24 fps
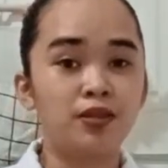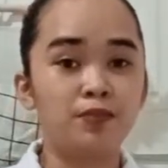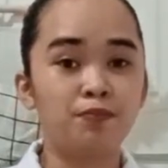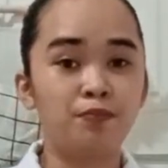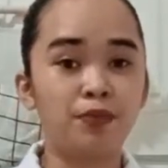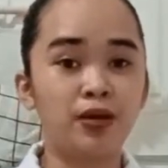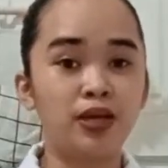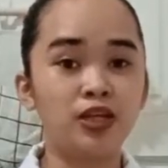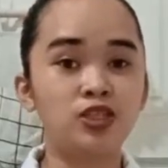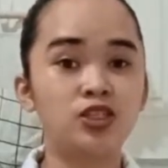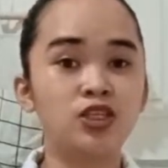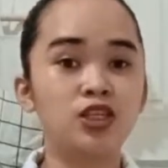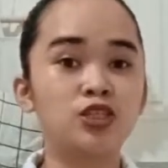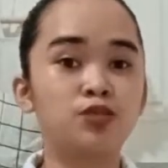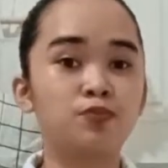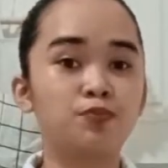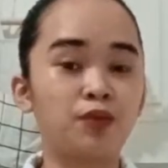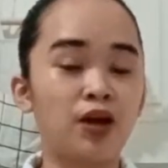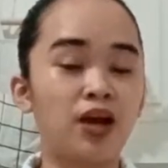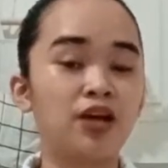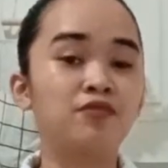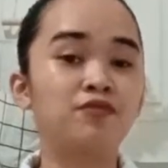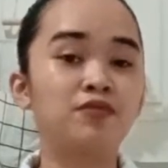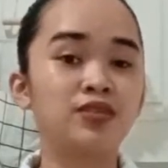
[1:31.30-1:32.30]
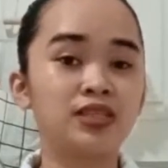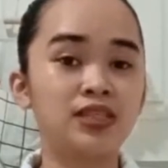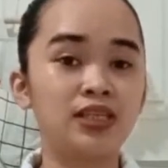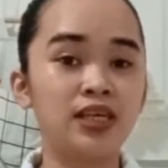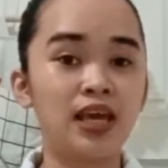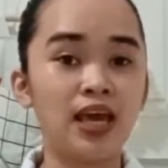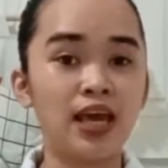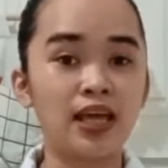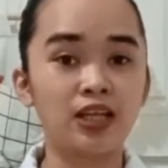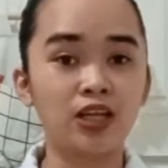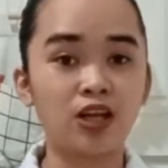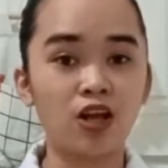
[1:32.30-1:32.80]
the patient's
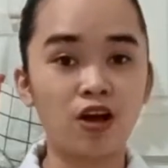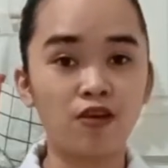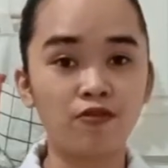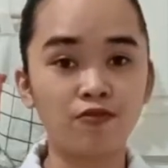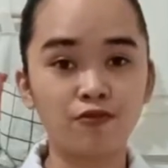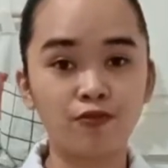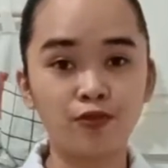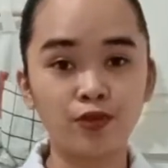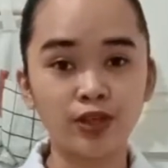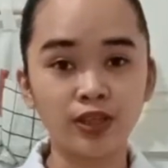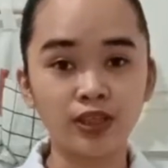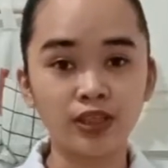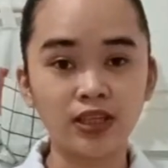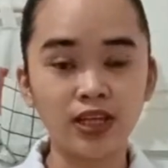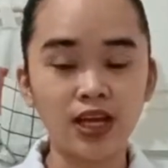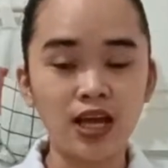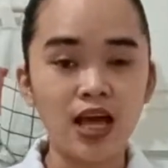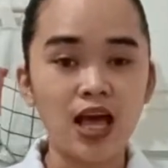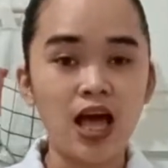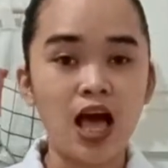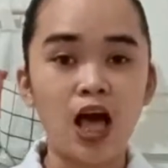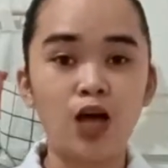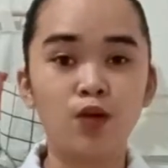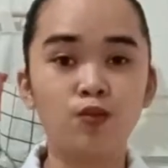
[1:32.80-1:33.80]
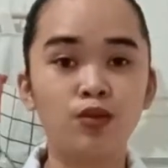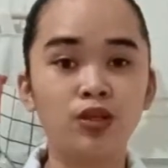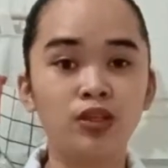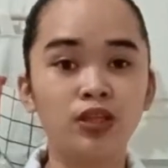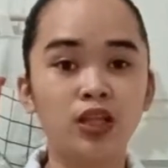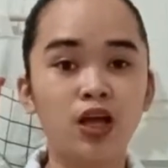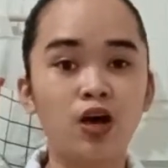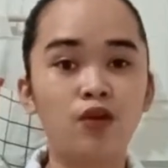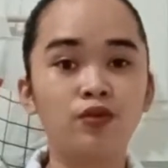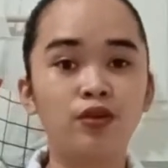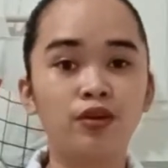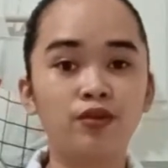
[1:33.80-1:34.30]
privacy and comfort, I will
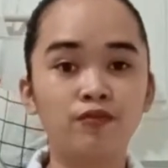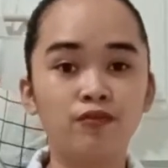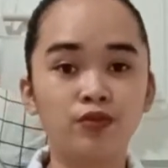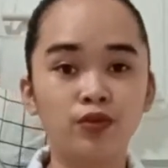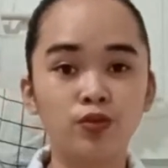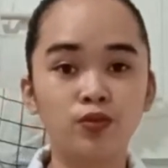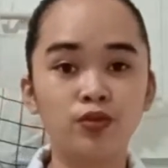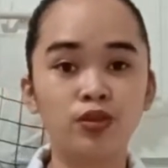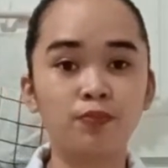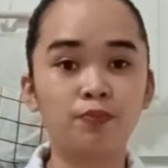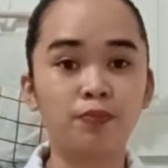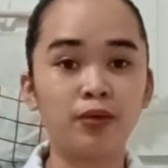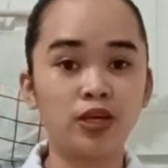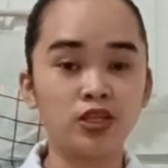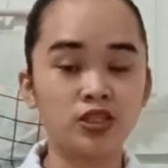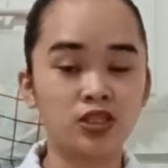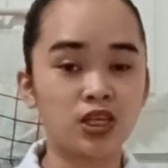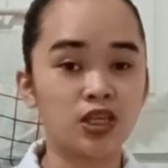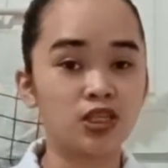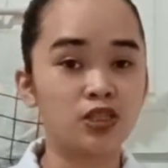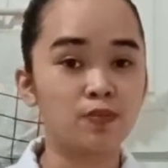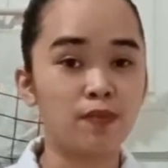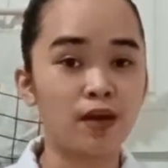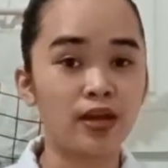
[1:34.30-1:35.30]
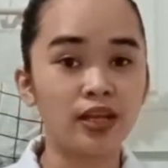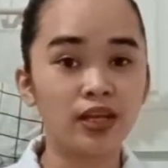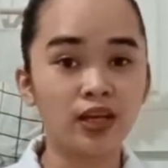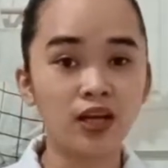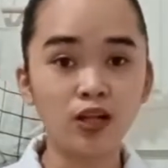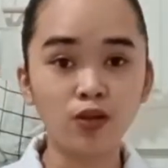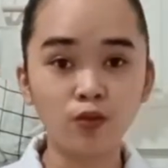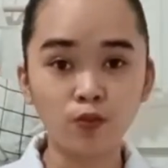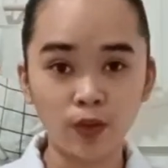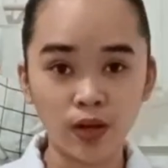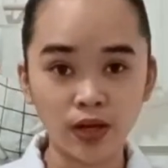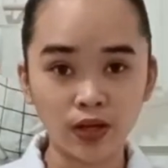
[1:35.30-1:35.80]
now review the patient's
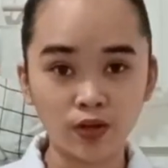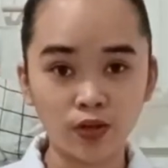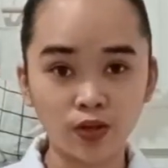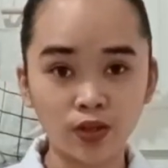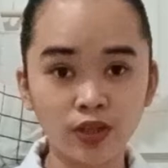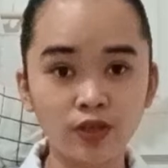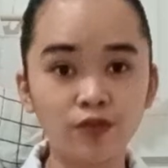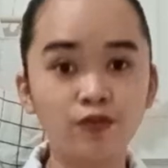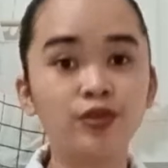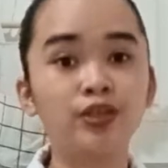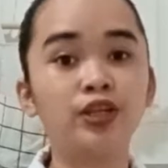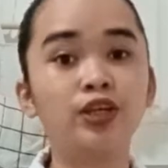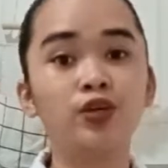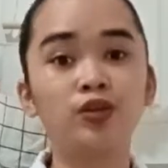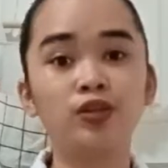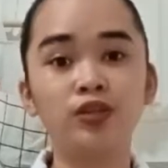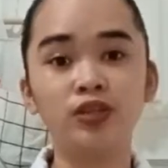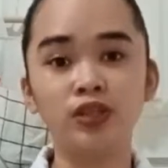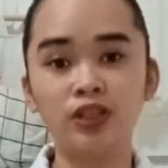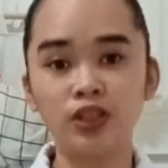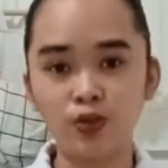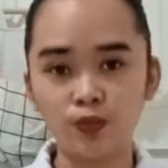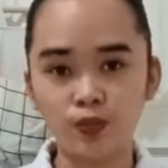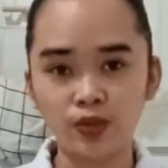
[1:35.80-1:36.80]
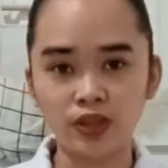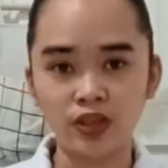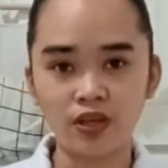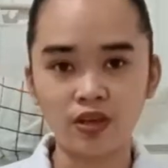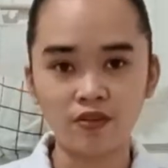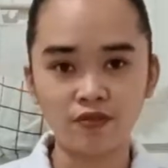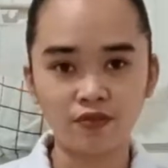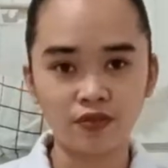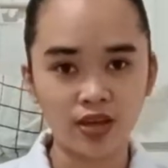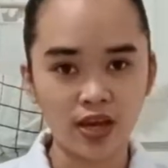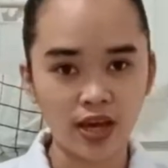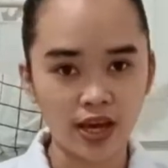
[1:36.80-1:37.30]
medical record for the continuity
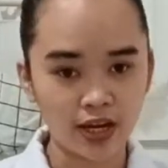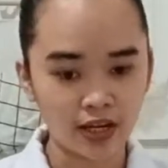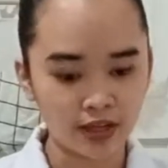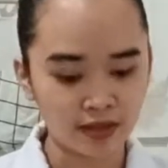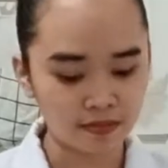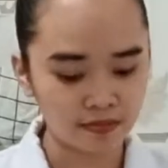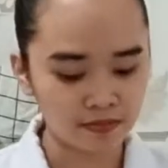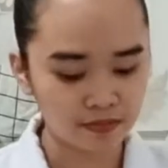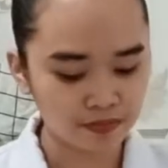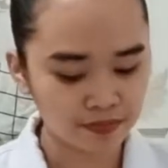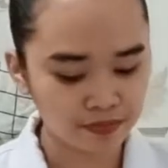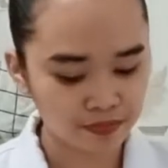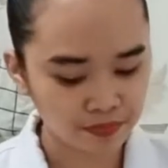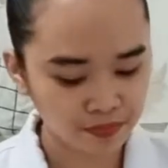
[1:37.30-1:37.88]
of care.